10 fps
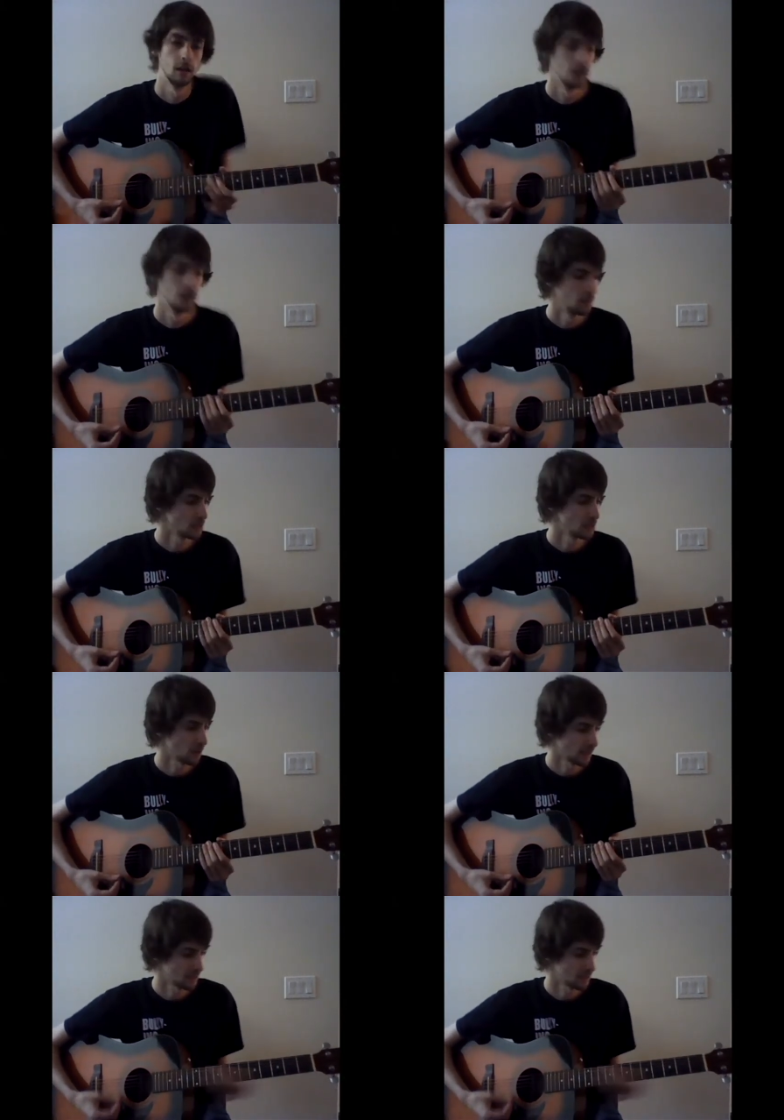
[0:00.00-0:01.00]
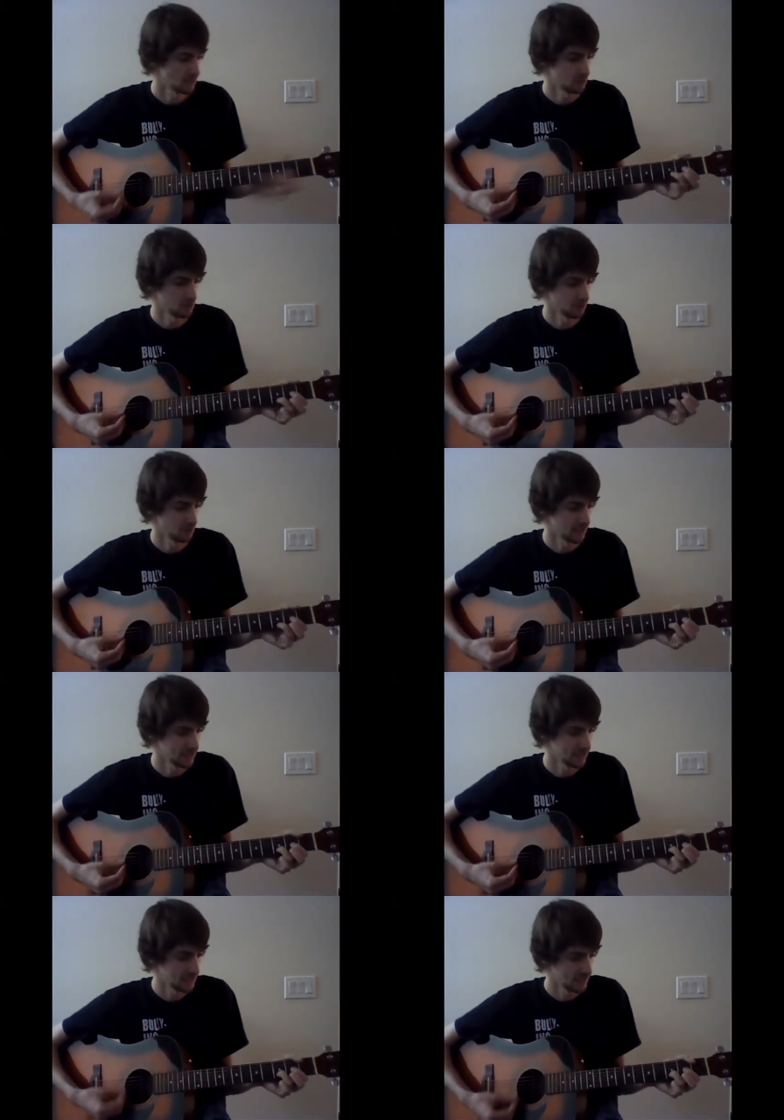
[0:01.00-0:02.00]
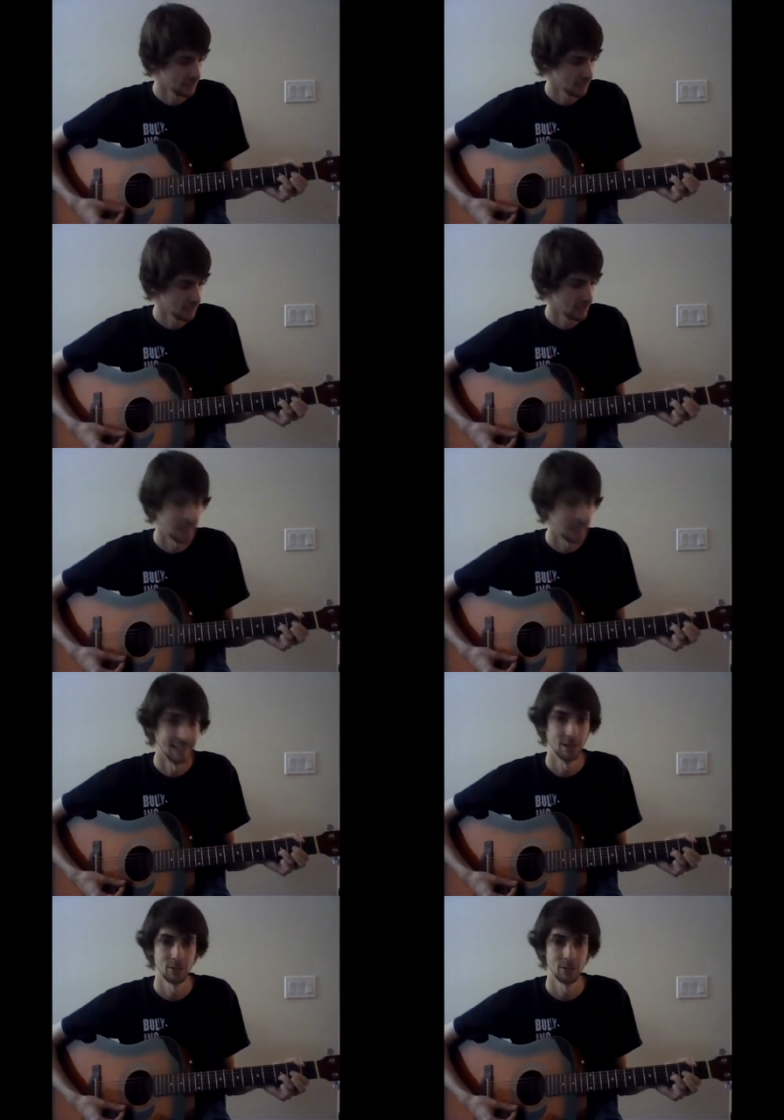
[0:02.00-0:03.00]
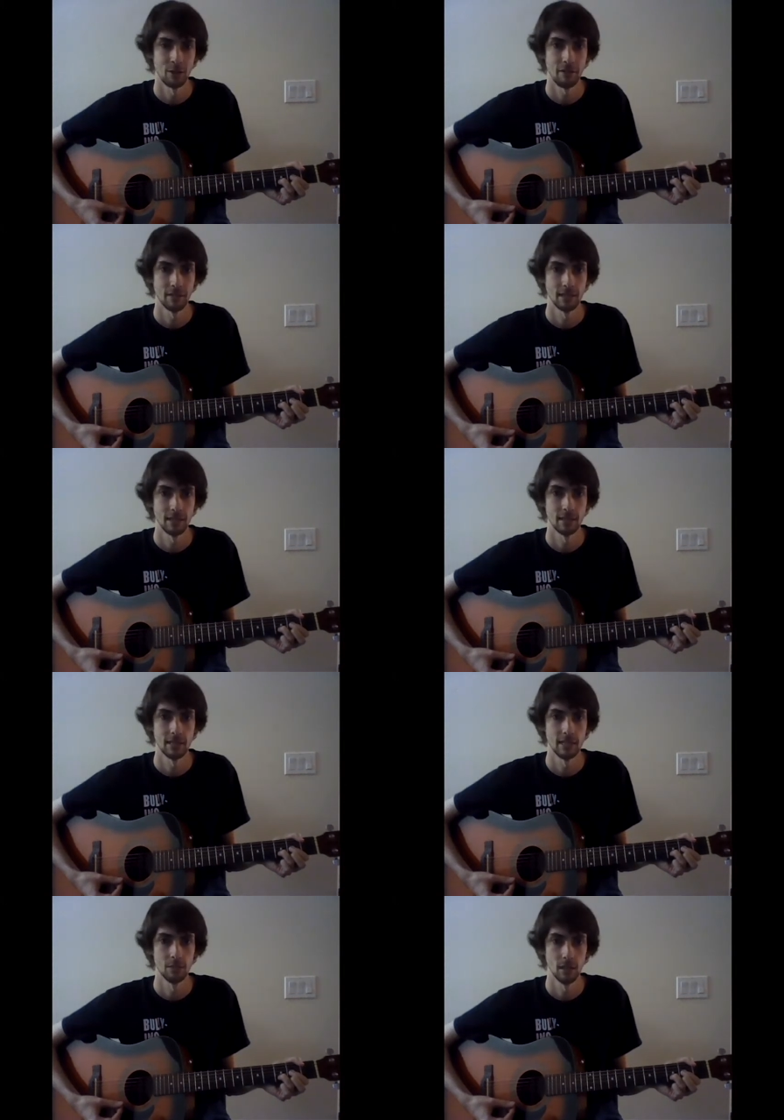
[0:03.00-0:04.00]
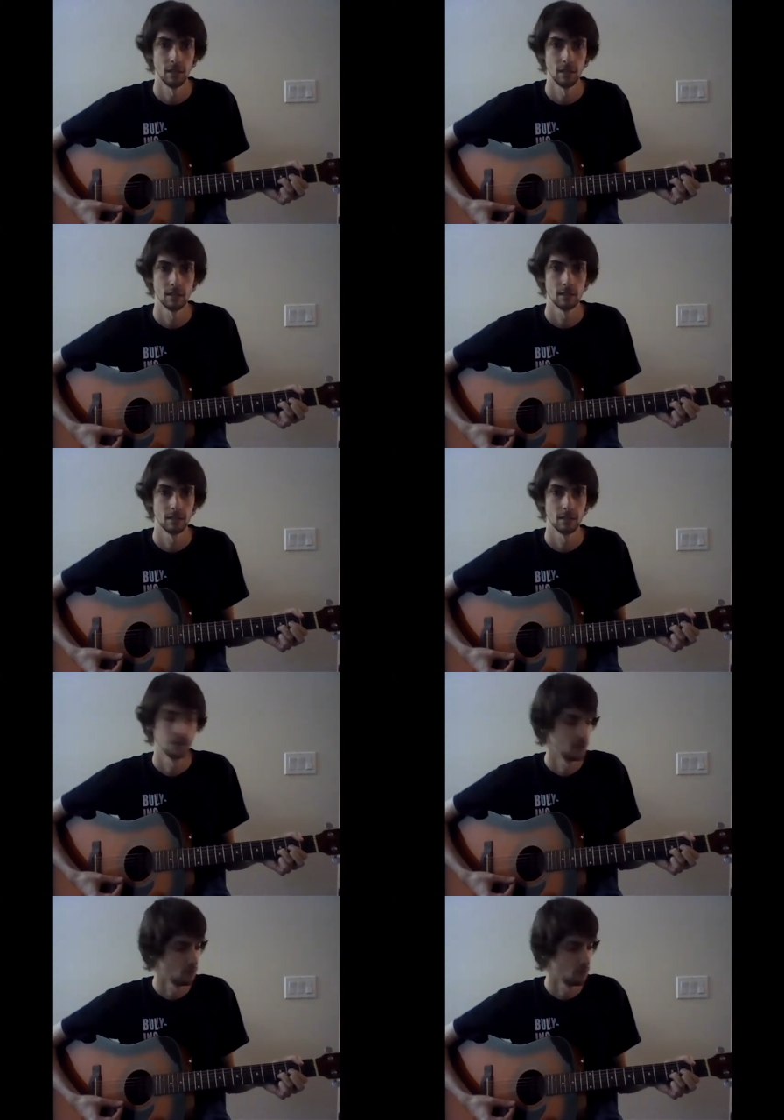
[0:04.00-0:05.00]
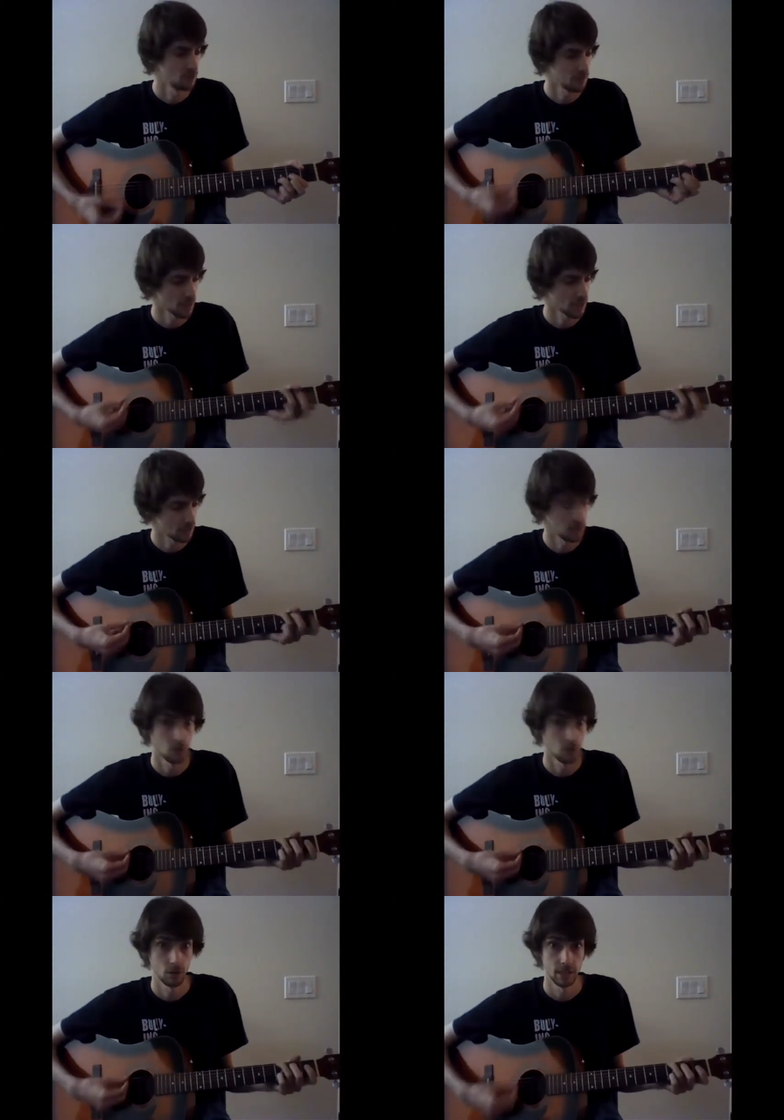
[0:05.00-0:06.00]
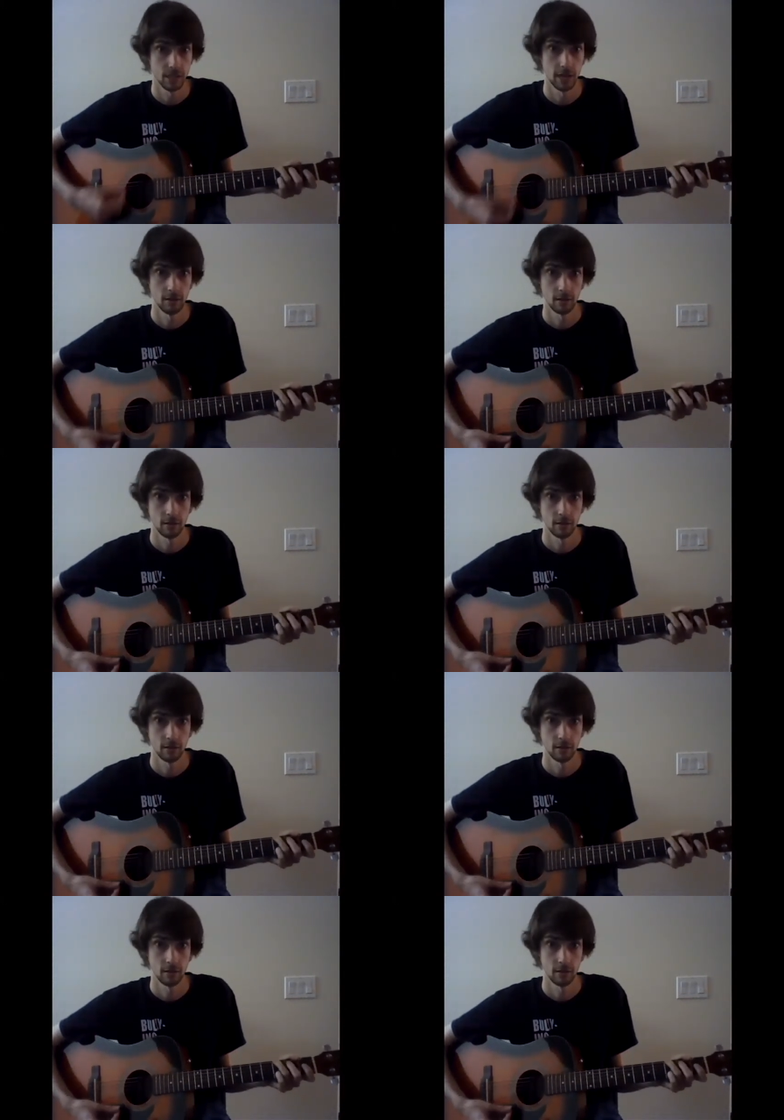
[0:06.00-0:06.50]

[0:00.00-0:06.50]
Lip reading: There's all kinds of things you can do with it. And this is one of my favorite things to teach, because once you've got some of these chords down,